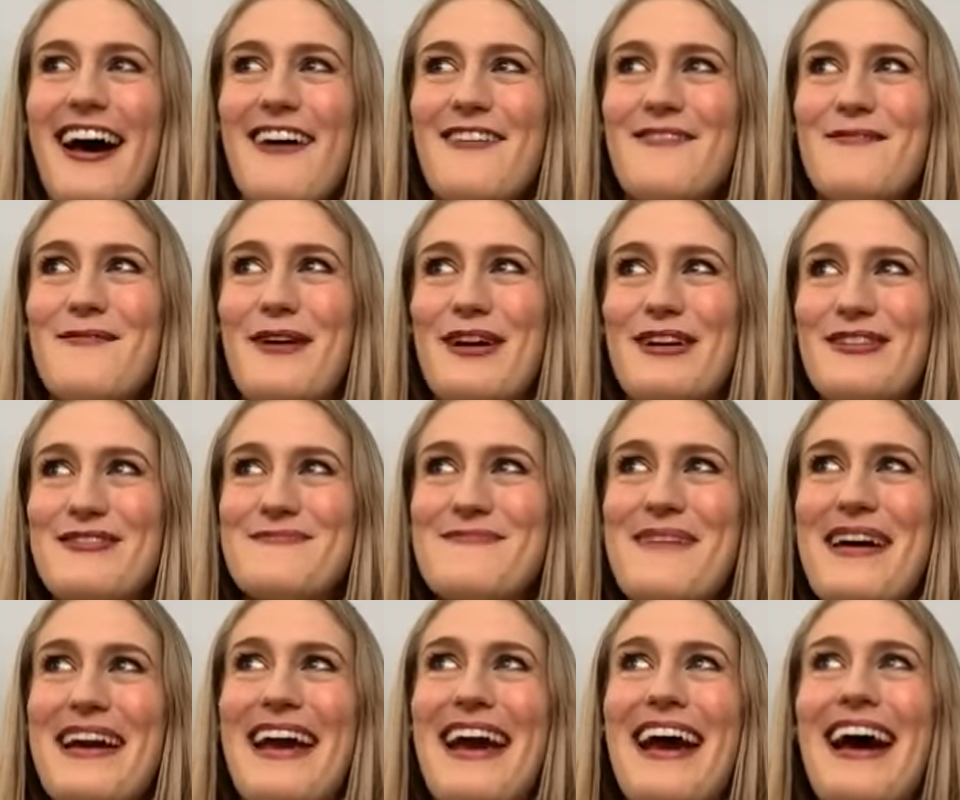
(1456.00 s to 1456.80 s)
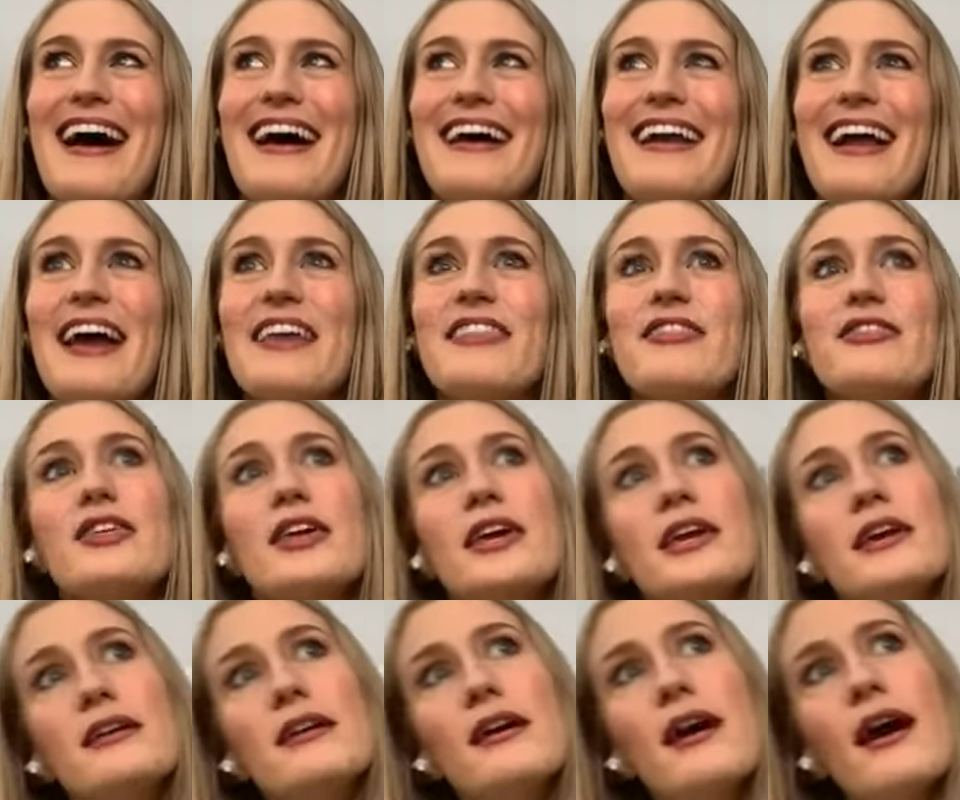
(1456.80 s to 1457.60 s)
Where am I at? I
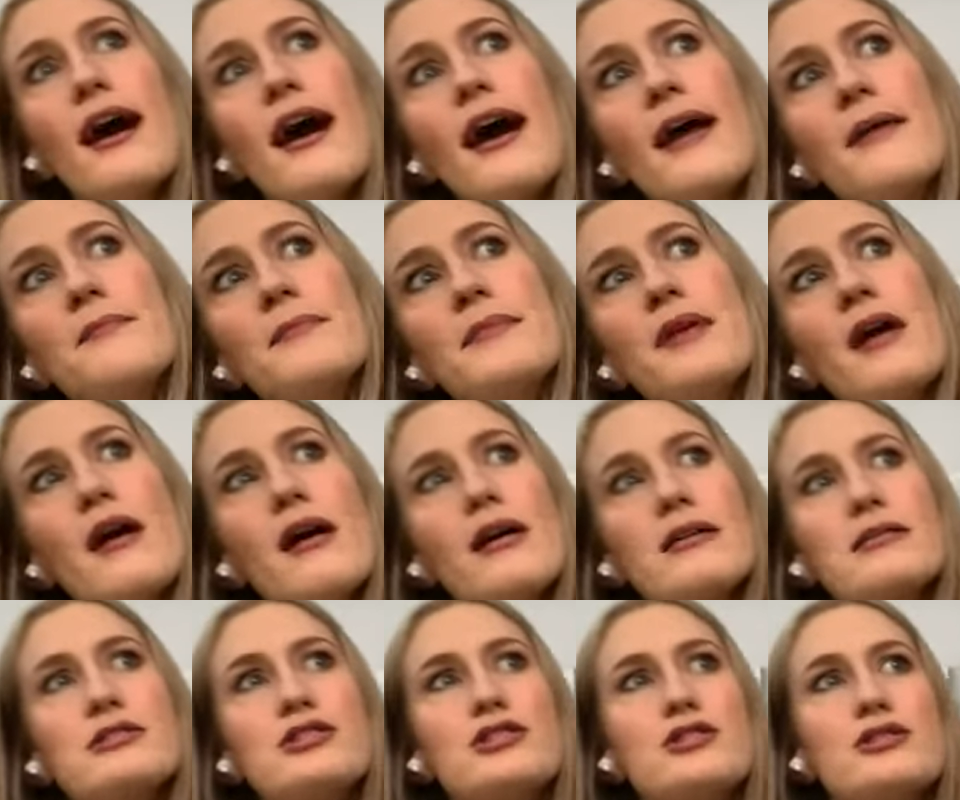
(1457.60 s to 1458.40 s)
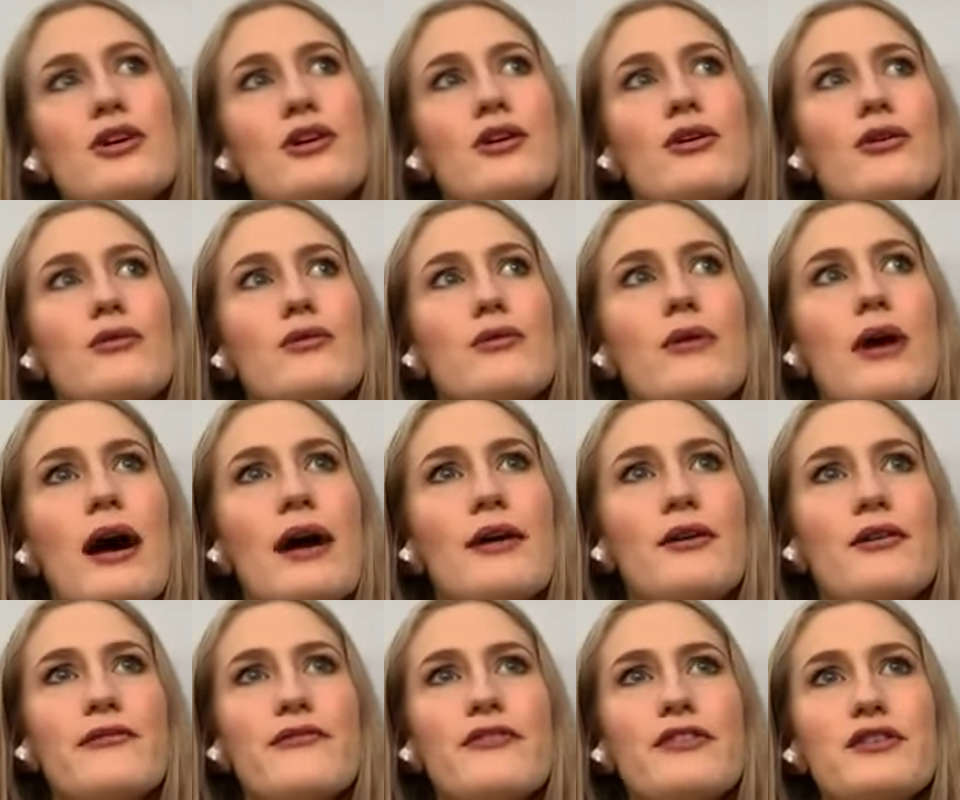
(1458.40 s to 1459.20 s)
think I
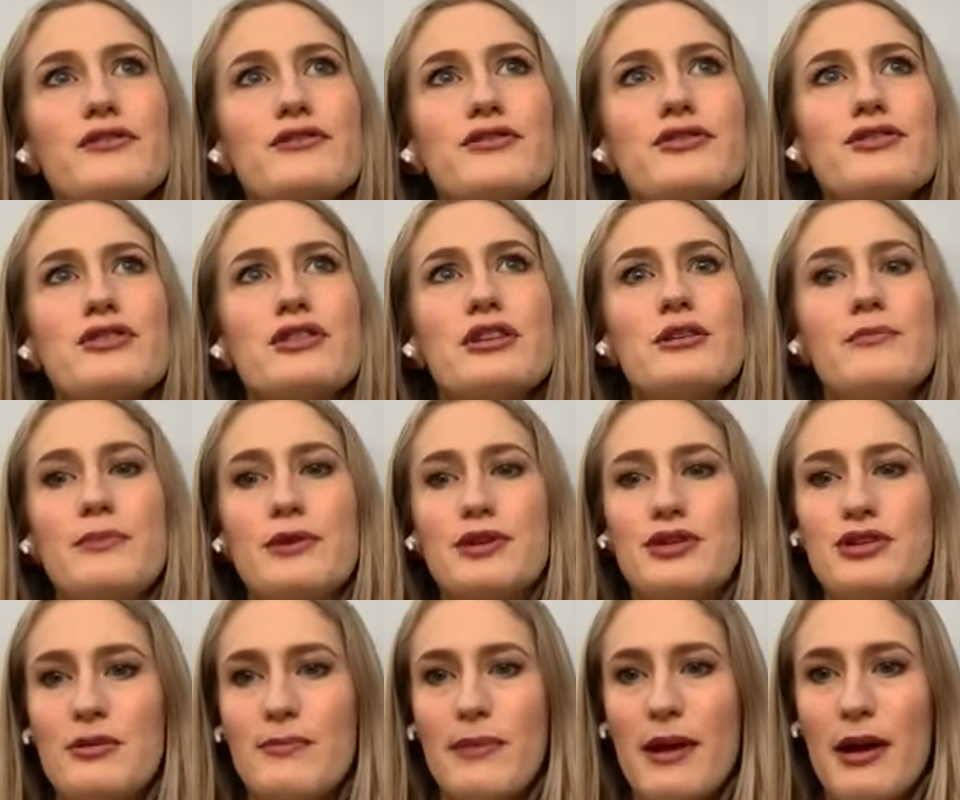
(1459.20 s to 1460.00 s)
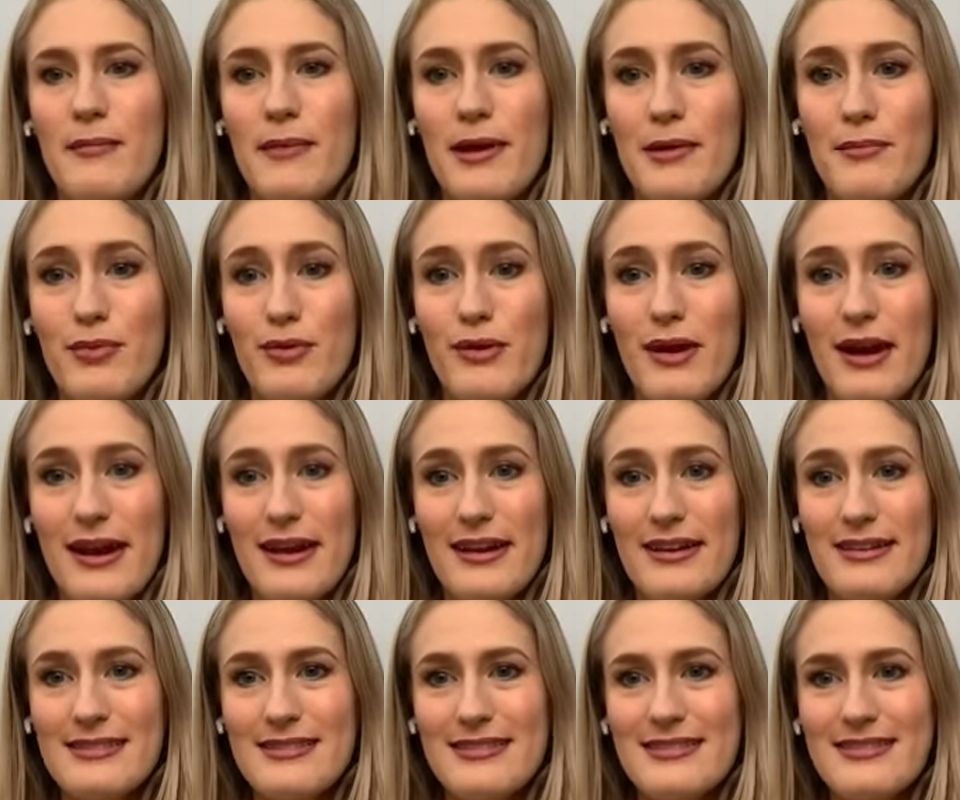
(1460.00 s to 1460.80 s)
don't feel sheepish about my
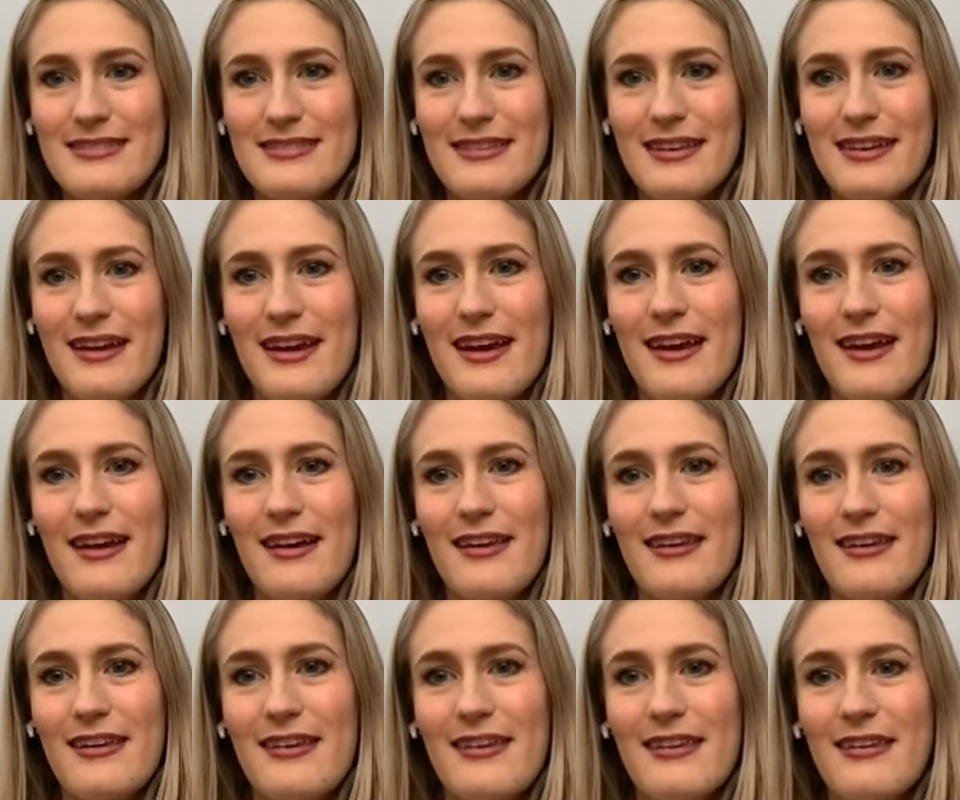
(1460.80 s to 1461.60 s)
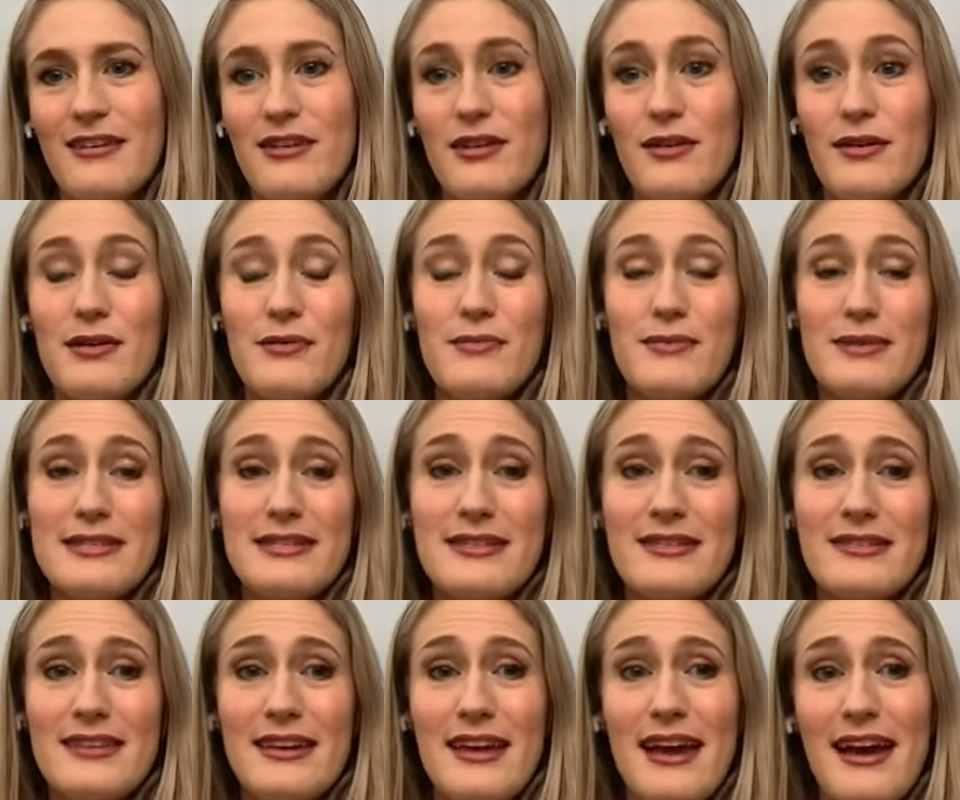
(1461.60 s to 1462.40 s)
price. And, I
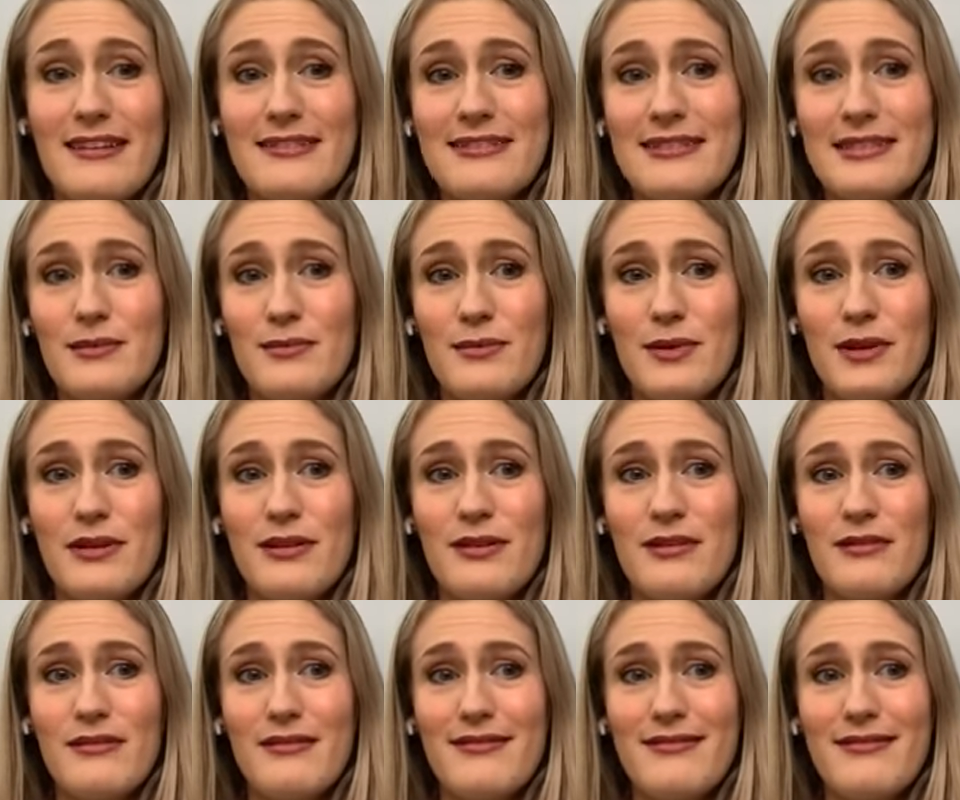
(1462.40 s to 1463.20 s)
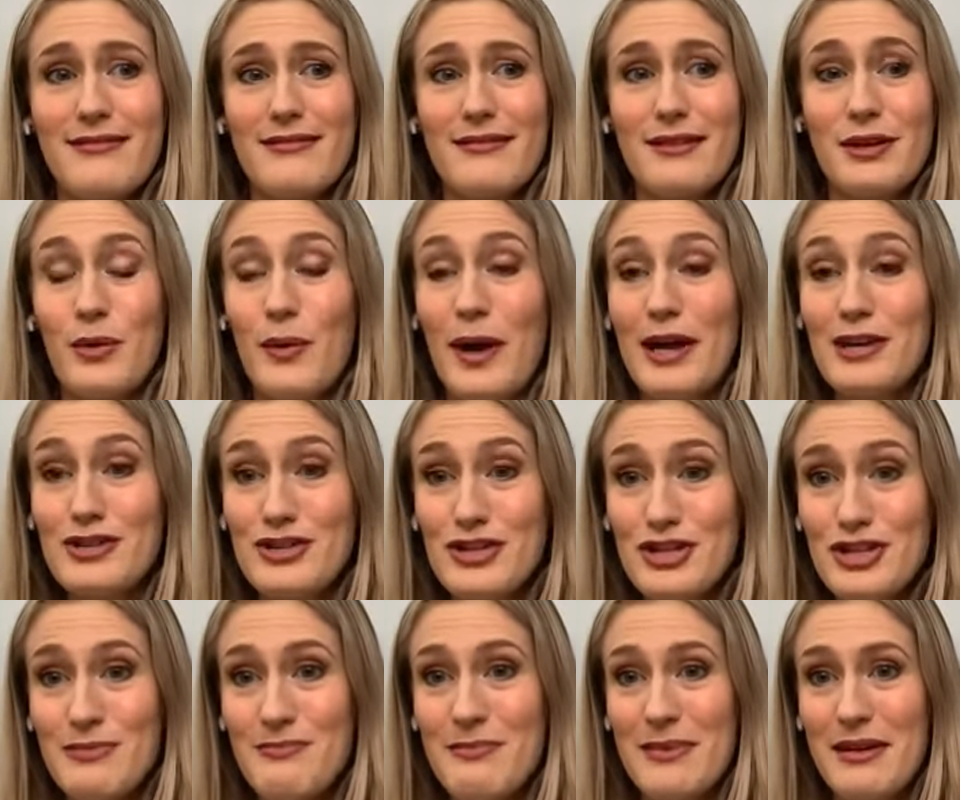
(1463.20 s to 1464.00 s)
recently had someone
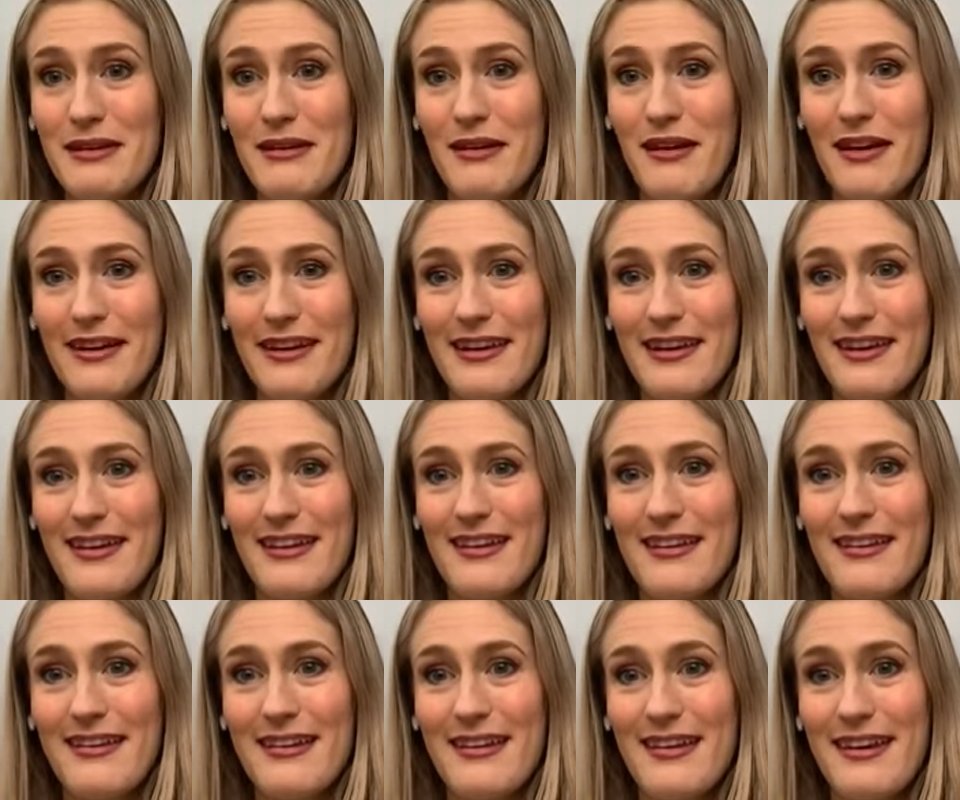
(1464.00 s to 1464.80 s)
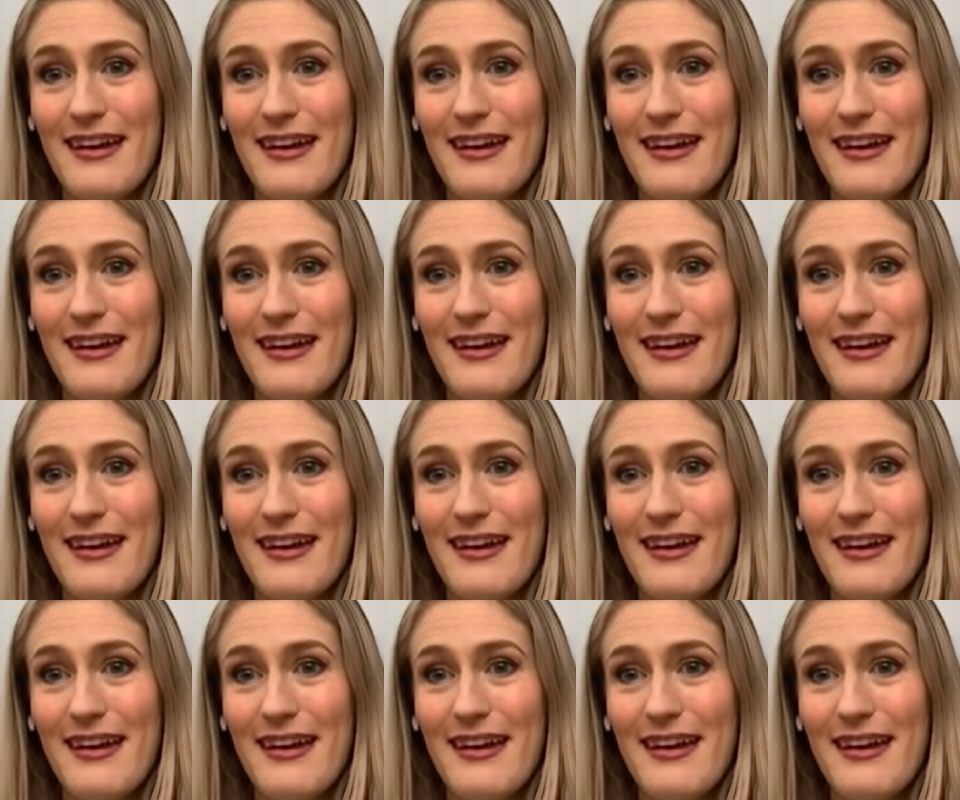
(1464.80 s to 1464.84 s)
question me on it.